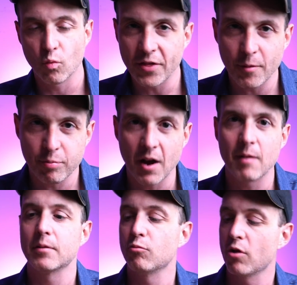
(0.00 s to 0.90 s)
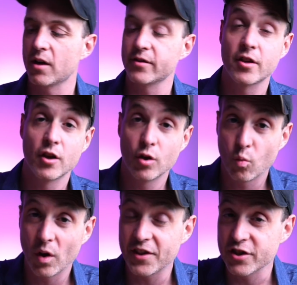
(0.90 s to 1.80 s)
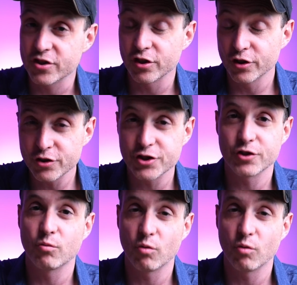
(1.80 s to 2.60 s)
what the problem was, what the solution